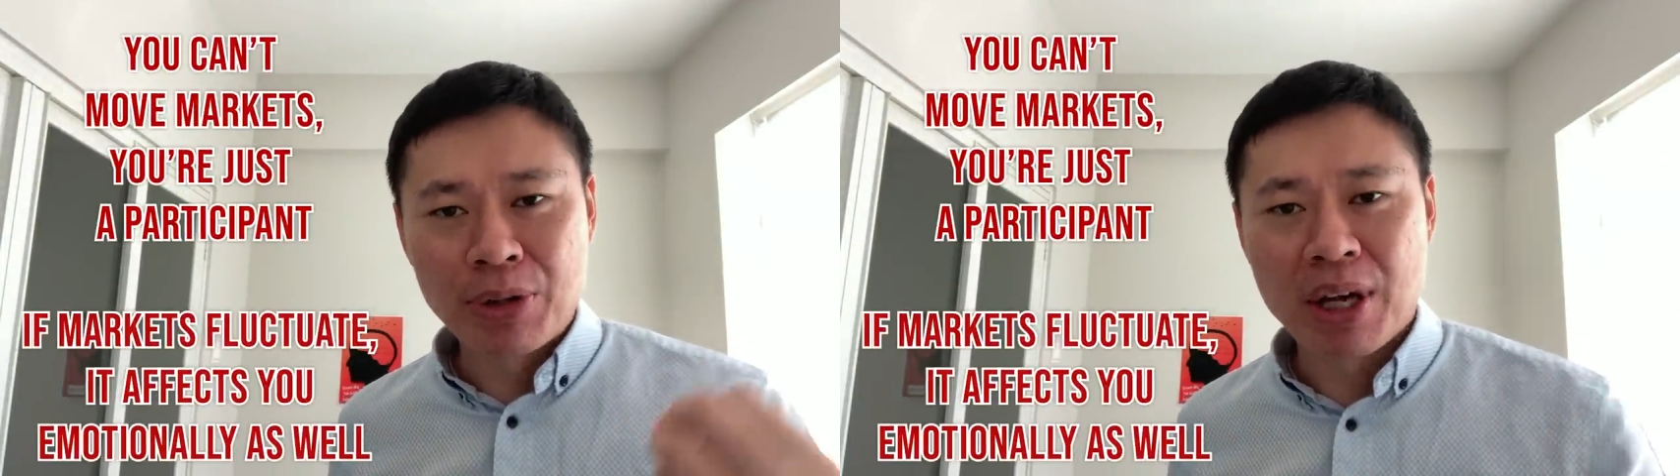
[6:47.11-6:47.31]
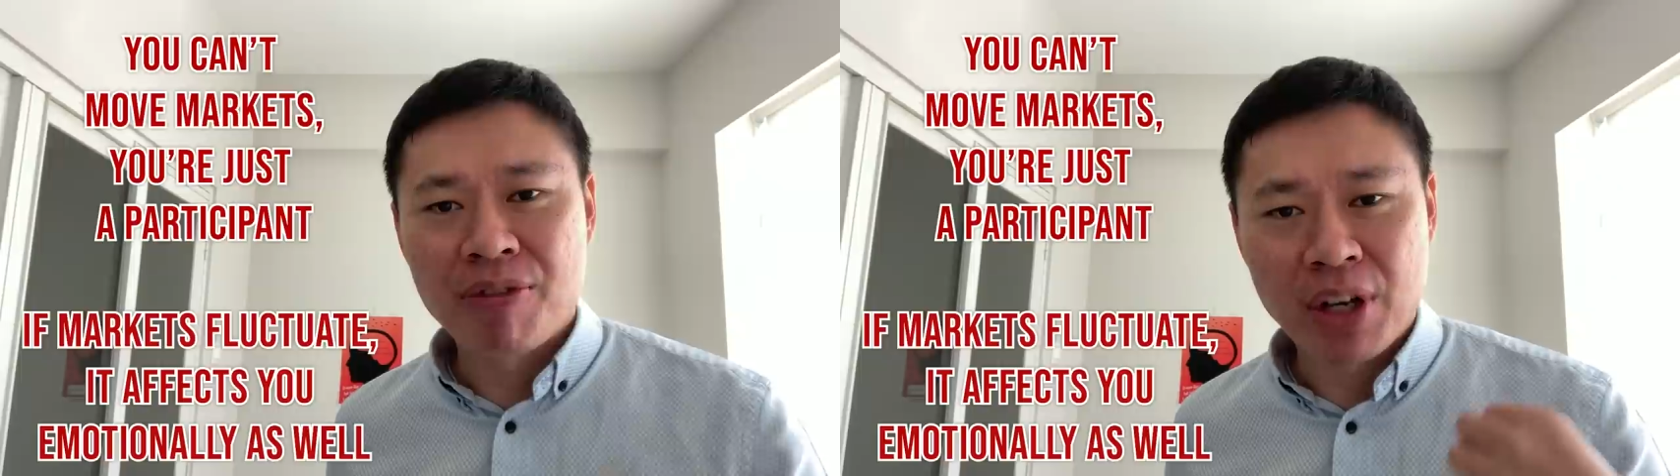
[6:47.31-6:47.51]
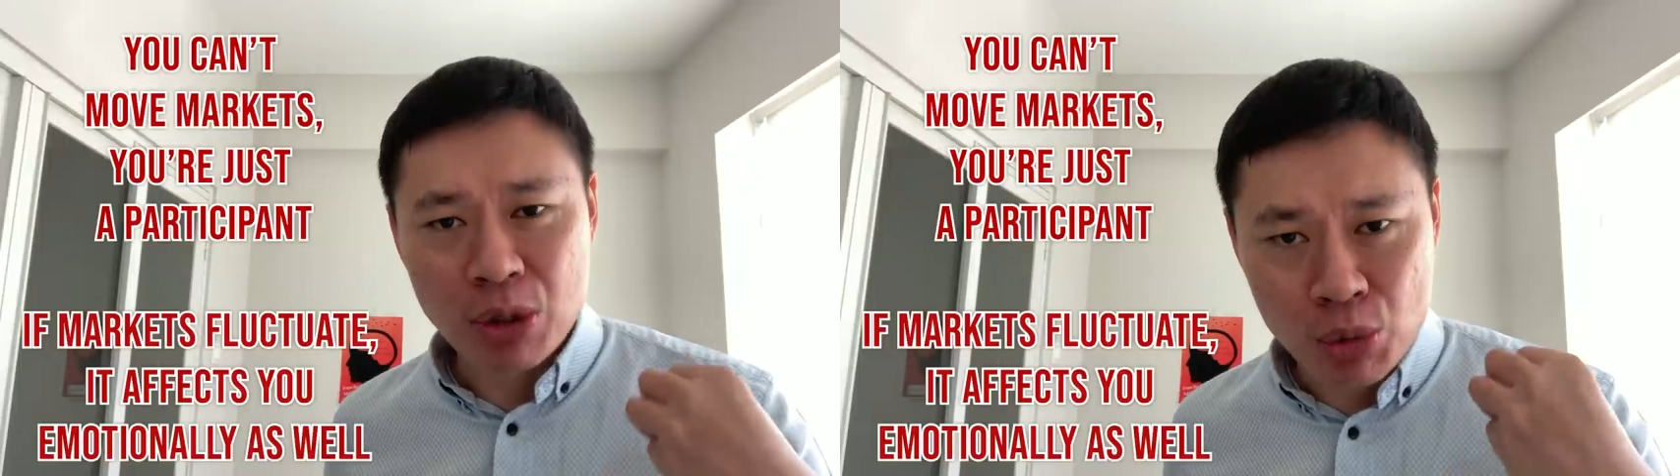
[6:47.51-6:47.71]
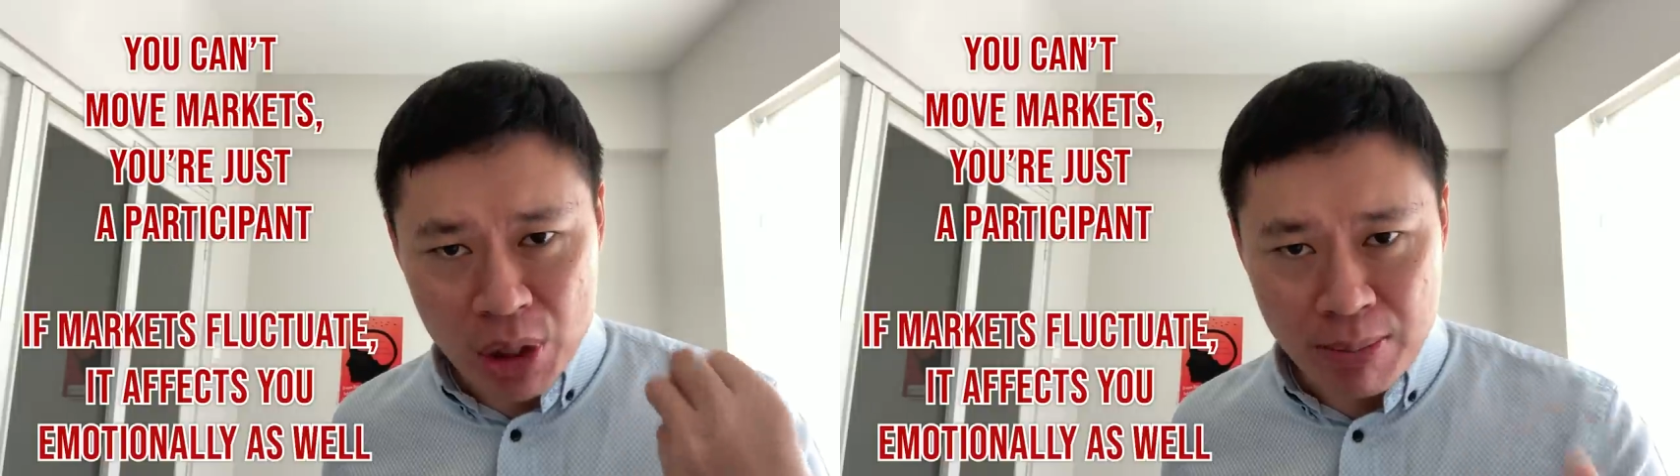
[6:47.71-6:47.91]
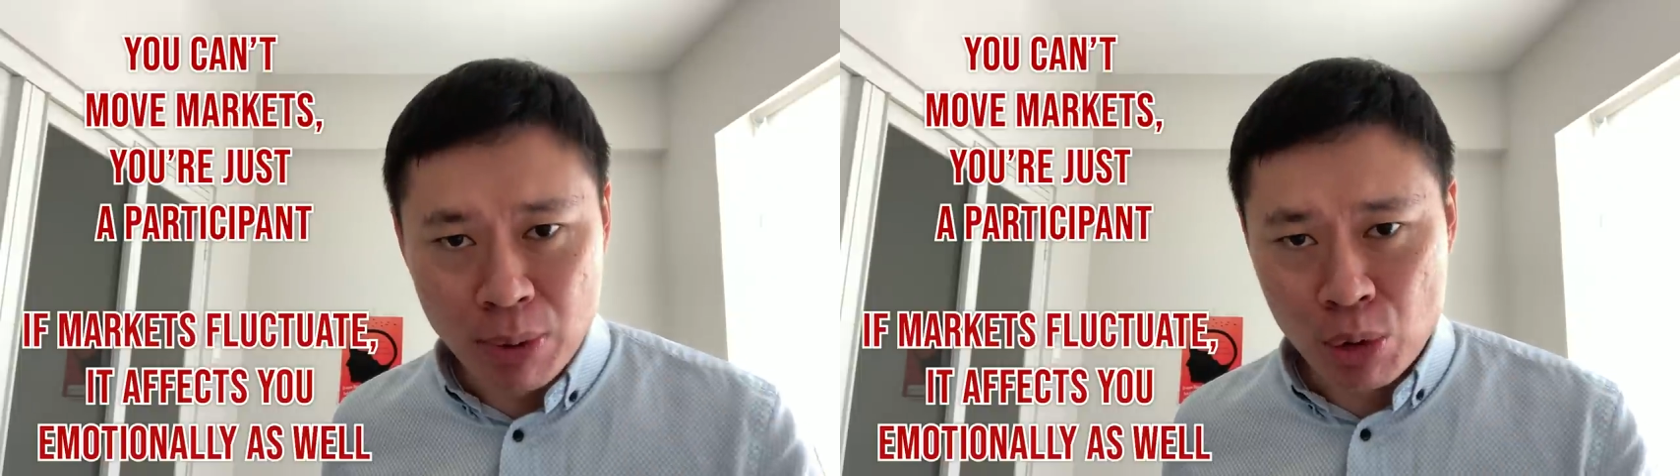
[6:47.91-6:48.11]
they affect you
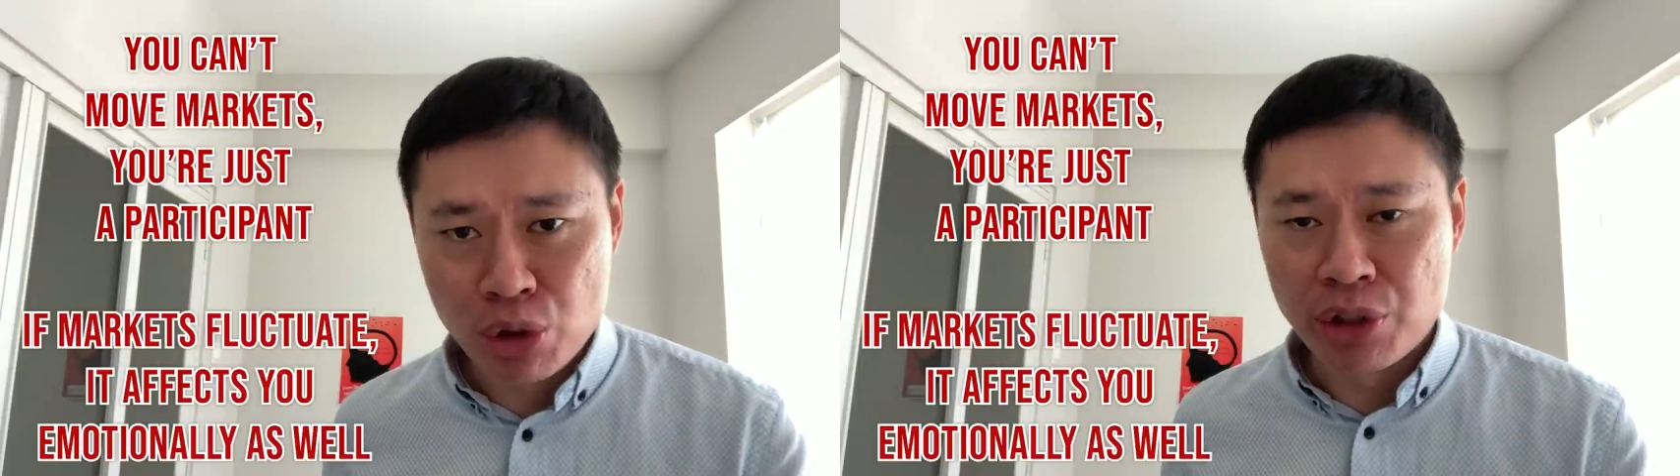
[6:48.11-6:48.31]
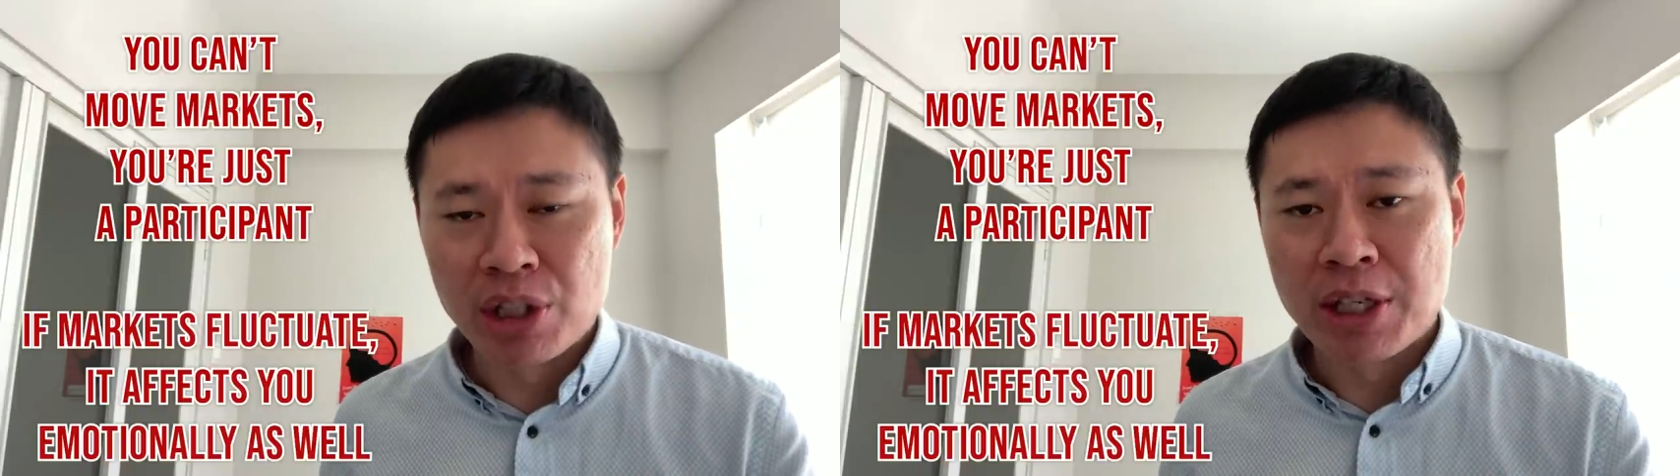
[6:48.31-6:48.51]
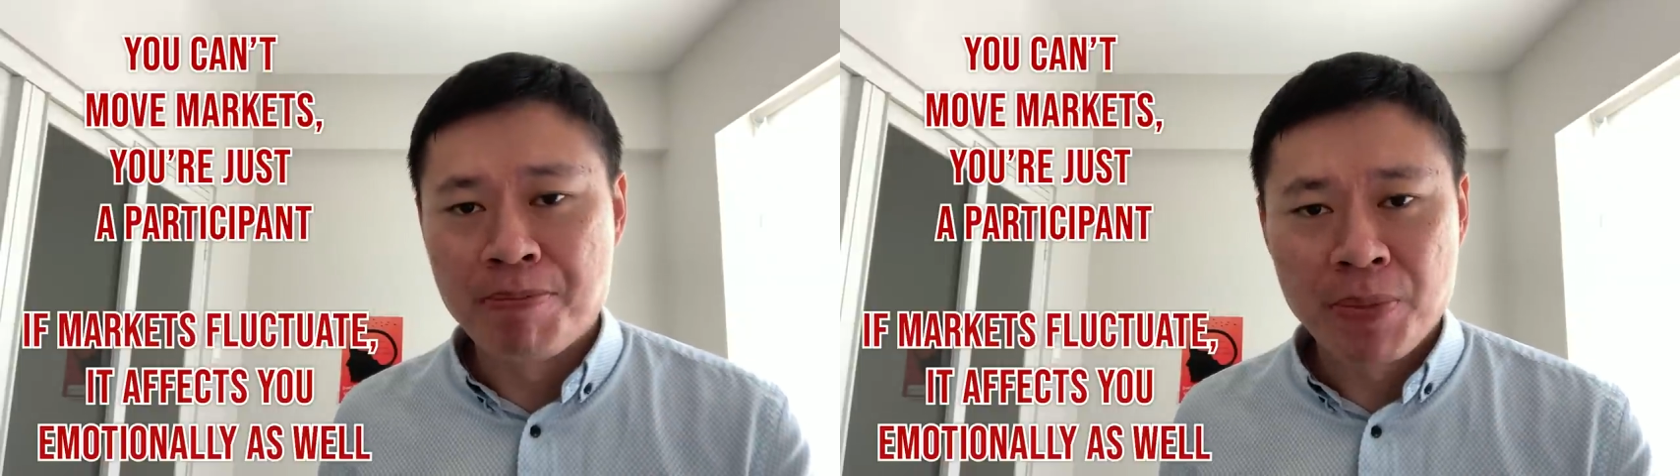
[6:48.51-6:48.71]
emotionally.